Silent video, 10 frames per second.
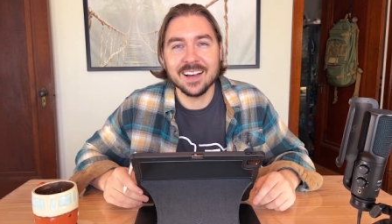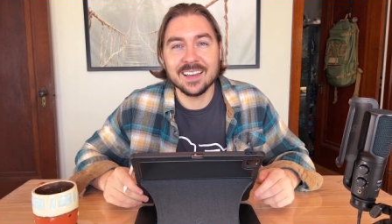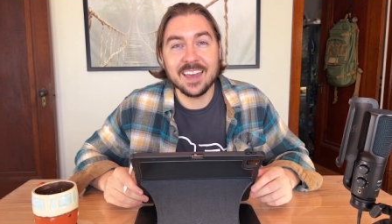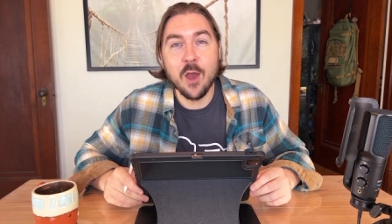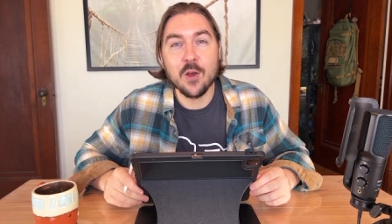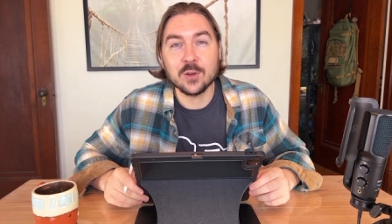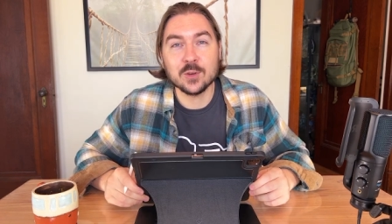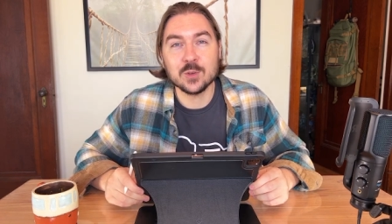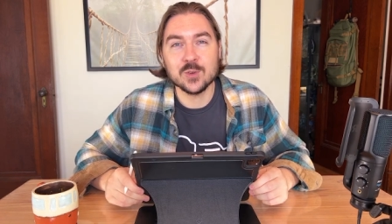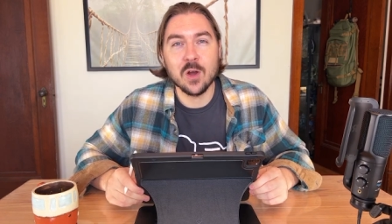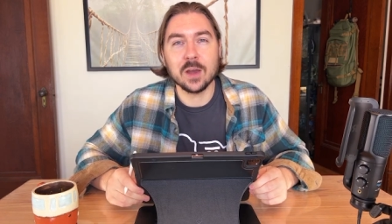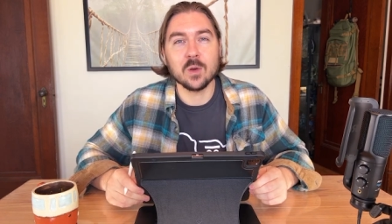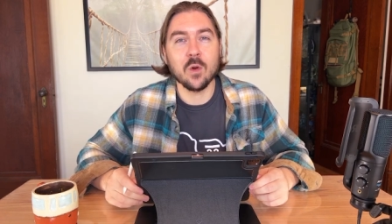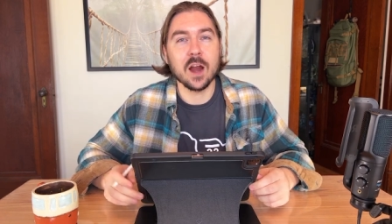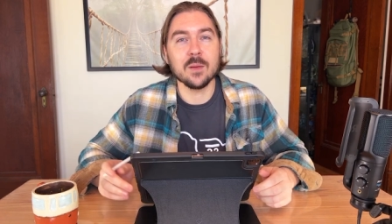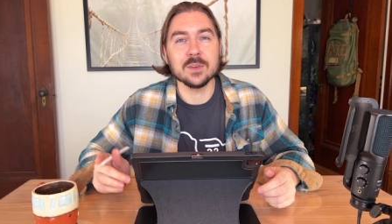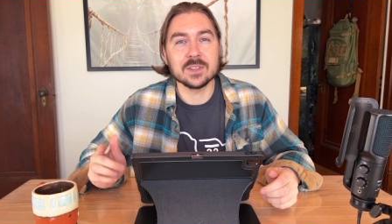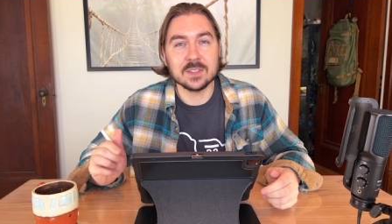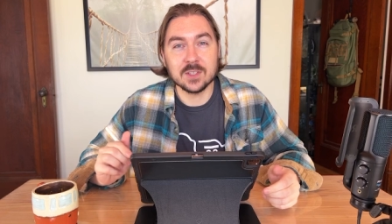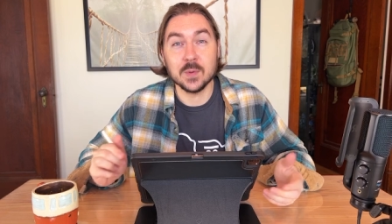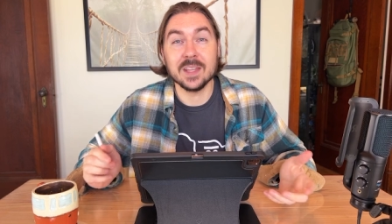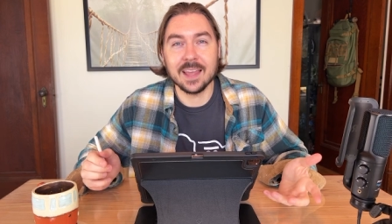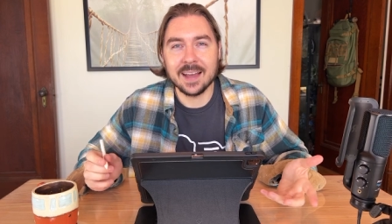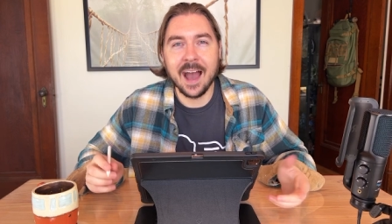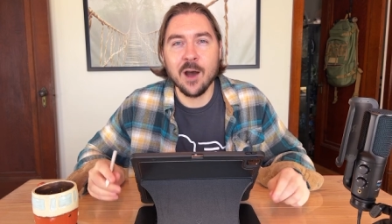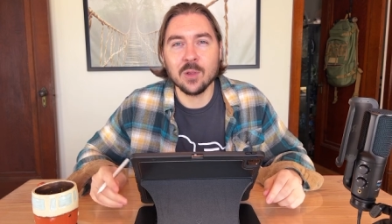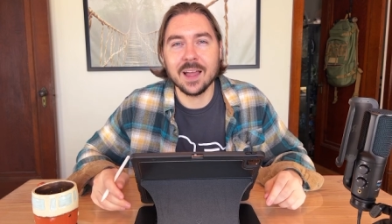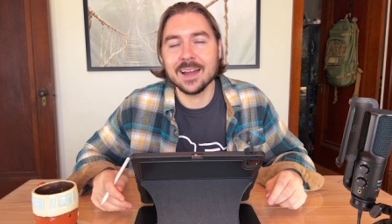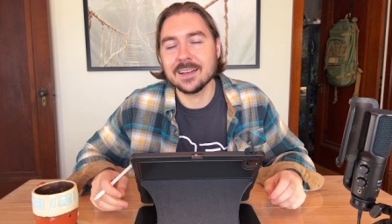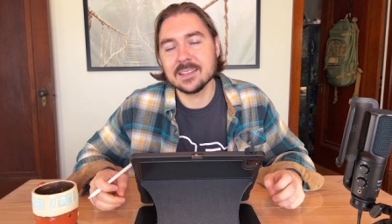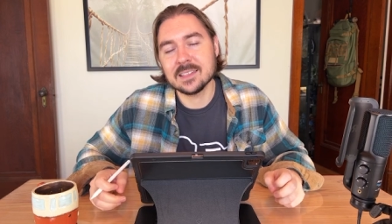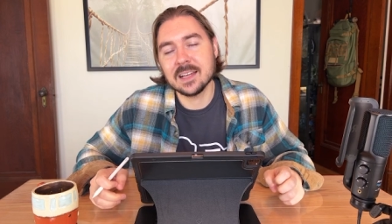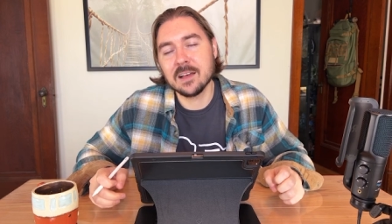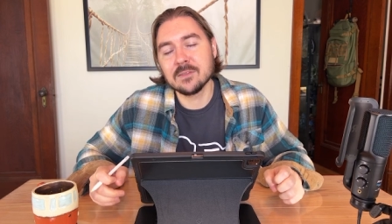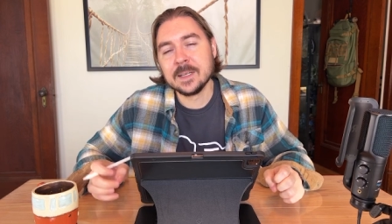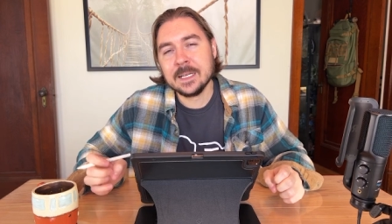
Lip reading: character drawing where I'm just doing like outline and stuff.